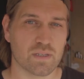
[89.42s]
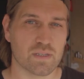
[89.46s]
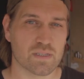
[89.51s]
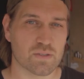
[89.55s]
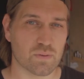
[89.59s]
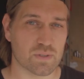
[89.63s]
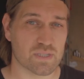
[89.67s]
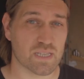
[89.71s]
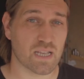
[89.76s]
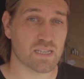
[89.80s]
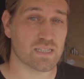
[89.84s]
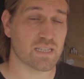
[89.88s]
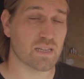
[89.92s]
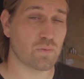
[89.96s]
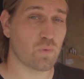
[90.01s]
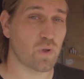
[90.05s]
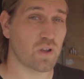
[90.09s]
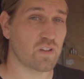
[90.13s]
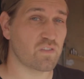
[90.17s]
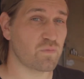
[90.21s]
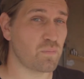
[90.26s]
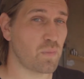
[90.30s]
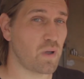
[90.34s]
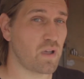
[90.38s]
So it's actually
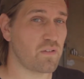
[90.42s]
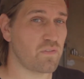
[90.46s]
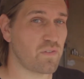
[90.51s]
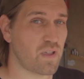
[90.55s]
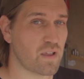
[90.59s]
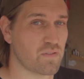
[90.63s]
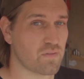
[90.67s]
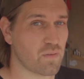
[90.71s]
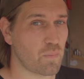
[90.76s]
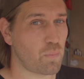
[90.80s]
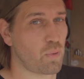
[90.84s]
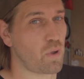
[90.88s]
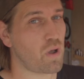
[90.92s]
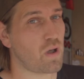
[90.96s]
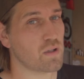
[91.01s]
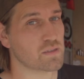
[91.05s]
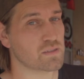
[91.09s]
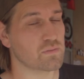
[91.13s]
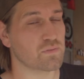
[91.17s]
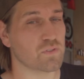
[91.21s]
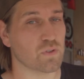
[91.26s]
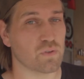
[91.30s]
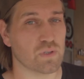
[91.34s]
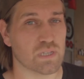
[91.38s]
one of my favourite parts
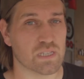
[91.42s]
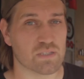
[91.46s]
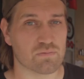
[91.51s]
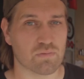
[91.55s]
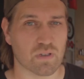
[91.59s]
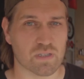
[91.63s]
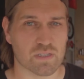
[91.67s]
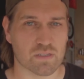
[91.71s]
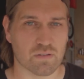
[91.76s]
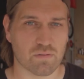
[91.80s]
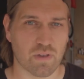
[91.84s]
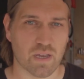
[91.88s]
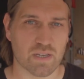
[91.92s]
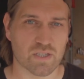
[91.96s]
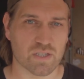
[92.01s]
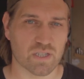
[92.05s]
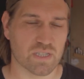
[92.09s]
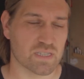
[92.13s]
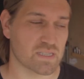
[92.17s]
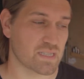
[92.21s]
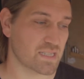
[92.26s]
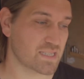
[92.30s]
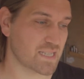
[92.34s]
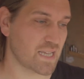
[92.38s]
of doing this restoration
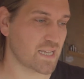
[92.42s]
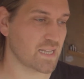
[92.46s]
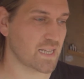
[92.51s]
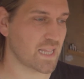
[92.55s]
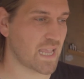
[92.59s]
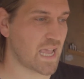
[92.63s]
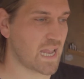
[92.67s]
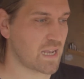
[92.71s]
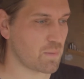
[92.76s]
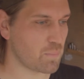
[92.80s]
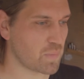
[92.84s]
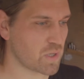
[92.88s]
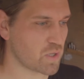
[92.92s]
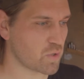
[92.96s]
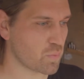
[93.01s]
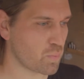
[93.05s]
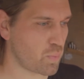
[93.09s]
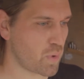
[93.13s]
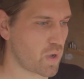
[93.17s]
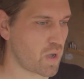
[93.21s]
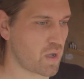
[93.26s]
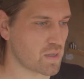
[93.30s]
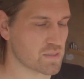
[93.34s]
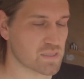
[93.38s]
is to take the aluminium
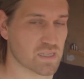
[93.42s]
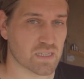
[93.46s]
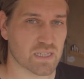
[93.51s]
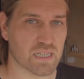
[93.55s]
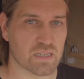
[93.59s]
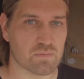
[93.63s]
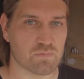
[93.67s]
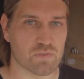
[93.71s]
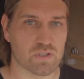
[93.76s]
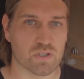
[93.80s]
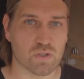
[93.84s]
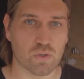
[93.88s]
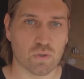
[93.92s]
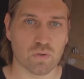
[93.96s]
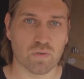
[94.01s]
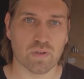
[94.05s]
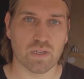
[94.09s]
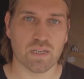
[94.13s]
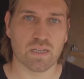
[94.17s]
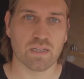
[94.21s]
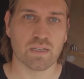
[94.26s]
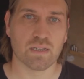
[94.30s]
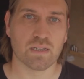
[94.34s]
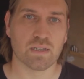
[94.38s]
parts that need
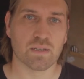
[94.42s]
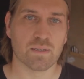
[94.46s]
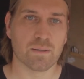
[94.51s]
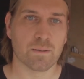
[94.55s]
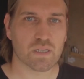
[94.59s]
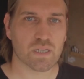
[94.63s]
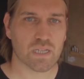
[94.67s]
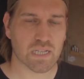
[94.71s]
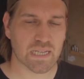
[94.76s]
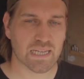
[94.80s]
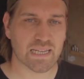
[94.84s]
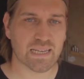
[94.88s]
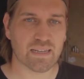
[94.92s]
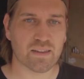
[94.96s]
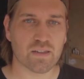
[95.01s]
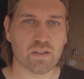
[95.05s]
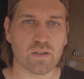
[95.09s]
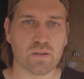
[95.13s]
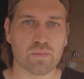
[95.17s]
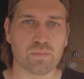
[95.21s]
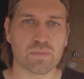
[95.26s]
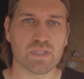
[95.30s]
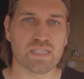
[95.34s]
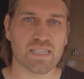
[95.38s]
restoring, cleaning
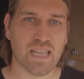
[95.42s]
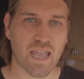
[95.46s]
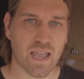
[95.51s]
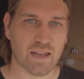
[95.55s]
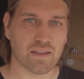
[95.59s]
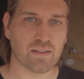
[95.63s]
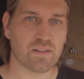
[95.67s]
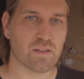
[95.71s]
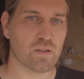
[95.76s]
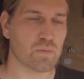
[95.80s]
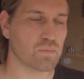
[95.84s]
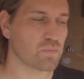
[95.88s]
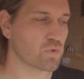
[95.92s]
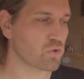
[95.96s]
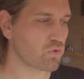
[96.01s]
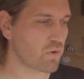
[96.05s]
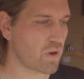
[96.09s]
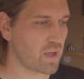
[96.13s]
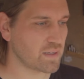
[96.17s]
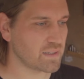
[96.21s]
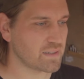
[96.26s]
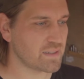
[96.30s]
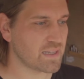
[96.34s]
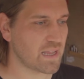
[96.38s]
them, sanding them,
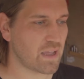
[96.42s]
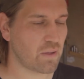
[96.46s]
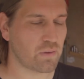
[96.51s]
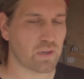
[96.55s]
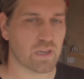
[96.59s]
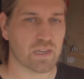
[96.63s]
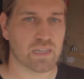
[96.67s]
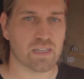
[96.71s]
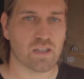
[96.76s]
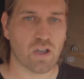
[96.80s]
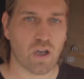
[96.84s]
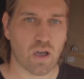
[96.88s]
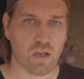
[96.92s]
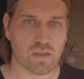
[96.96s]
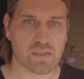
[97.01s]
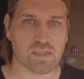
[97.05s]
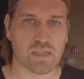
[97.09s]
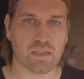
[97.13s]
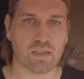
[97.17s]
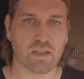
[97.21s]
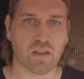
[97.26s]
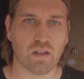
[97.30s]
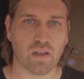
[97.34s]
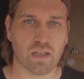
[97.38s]
grinding down any
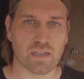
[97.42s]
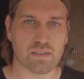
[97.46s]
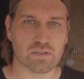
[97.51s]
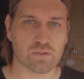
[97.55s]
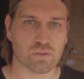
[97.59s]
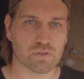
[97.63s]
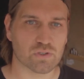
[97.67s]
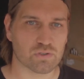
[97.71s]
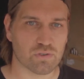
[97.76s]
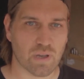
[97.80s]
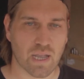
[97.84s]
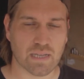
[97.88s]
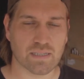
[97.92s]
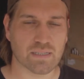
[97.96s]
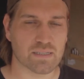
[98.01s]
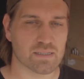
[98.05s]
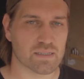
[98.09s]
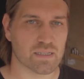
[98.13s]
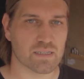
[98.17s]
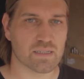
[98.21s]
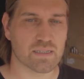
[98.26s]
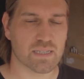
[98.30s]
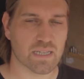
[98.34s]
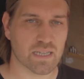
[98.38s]
casting lines or
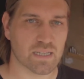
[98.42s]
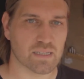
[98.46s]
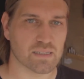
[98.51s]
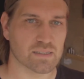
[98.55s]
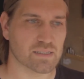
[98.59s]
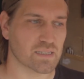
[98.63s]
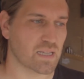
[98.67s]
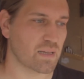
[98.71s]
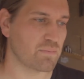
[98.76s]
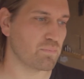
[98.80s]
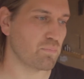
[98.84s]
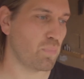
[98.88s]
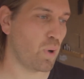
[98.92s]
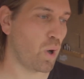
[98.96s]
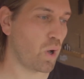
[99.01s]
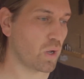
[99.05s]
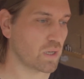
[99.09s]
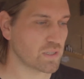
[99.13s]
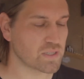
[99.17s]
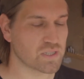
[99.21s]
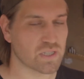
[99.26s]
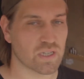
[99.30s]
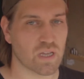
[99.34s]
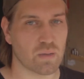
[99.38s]
scratches and dings and
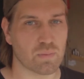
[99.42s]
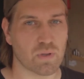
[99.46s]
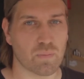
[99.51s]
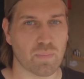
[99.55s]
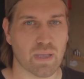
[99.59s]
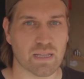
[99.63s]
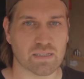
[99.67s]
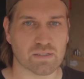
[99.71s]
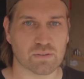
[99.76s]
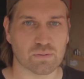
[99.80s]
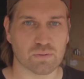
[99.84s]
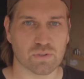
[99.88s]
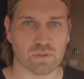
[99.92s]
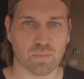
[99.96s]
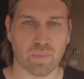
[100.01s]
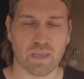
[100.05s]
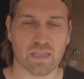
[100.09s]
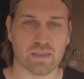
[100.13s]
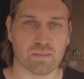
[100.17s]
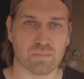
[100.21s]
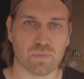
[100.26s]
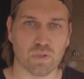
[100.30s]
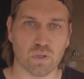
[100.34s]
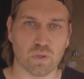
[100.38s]
polishing up the metal to
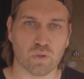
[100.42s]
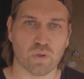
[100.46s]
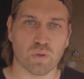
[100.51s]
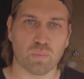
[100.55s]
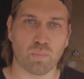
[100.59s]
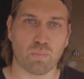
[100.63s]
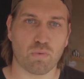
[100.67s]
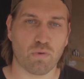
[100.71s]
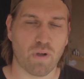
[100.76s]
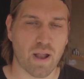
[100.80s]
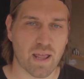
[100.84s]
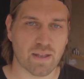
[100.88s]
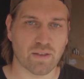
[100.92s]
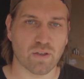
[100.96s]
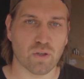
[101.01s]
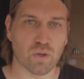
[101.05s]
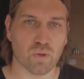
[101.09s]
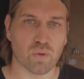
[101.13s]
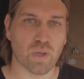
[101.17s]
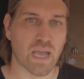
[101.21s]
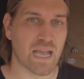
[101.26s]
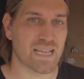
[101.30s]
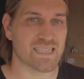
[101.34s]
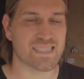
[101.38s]
make them look brand
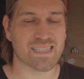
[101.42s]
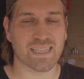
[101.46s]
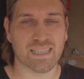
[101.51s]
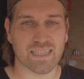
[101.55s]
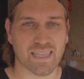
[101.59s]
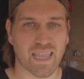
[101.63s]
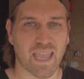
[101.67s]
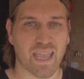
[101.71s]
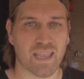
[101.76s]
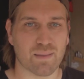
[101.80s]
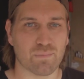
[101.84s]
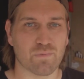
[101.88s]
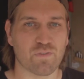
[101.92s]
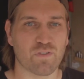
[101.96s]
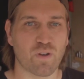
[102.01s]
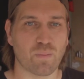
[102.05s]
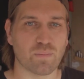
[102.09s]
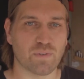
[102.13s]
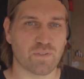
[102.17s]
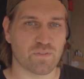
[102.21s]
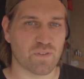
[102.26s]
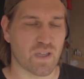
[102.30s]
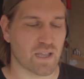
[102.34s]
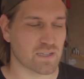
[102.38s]
new as they came from
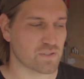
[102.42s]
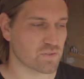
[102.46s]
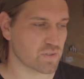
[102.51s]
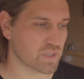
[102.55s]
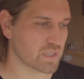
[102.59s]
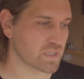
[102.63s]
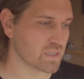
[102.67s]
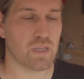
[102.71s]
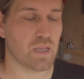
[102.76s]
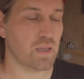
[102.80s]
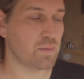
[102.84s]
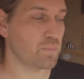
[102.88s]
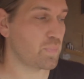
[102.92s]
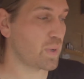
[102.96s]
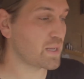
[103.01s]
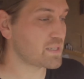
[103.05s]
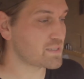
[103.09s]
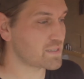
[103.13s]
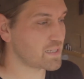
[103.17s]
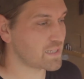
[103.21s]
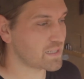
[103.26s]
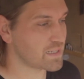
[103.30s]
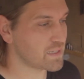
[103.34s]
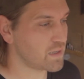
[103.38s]
the factory. And
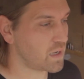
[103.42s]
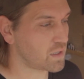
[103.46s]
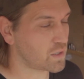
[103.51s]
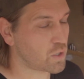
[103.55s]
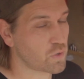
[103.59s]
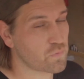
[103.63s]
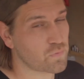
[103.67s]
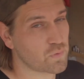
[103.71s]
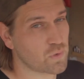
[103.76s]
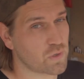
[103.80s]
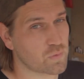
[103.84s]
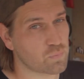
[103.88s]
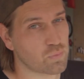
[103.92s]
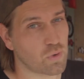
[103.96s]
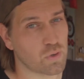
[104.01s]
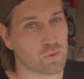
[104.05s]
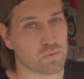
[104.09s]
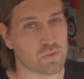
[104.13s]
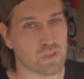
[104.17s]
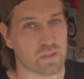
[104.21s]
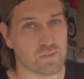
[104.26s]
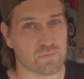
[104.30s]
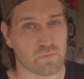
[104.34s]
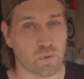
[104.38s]
basically I go through this
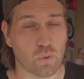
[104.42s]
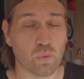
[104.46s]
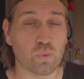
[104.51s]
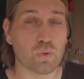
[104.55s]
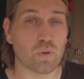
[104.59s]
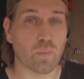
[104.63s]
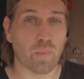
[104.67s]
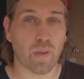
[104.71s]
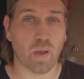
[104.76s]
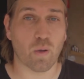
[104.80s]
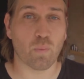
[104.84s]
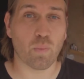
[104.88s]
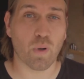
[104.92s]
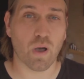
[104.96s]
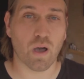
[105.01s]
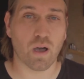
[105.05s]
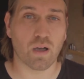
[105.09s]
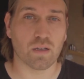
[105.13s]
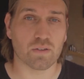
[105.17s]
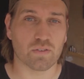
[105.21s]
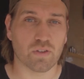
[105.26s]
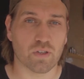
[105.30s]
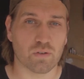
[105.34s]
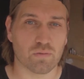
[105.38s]
process for all the metal
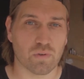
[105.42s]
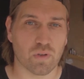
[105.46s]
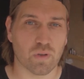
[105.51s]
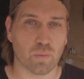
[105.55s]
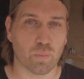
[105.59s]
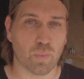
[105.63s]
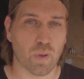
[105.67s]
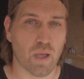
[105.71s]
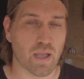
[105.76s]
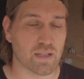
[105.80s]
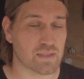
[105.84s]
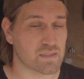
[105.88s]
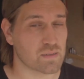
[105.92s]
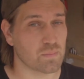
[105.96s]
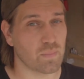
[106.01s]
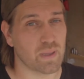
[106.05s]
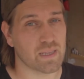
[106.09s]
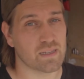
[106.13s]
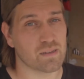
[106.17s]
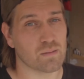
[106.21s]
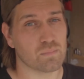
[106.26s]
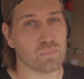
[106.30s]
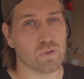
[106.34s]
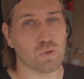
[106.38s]
parts that are on the bike to
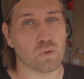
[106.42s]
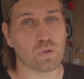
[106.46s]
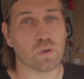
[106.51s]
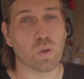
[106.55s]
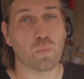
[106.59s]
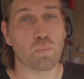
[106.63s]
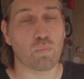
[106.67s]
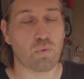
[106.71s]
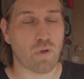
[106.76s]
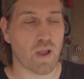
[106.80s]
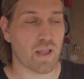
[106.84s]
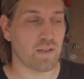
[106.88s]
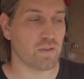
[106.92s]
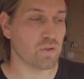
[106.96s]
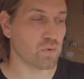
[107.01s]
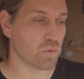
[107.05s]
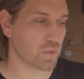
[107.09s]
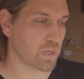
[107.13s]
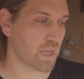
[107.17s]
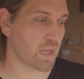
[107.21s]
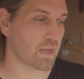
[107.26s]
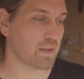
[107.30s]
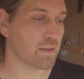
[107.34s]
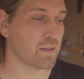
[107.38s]
make them look brand new
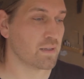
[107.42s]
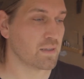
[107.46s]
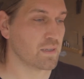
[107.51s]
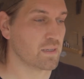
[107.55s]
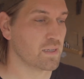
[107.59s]
again.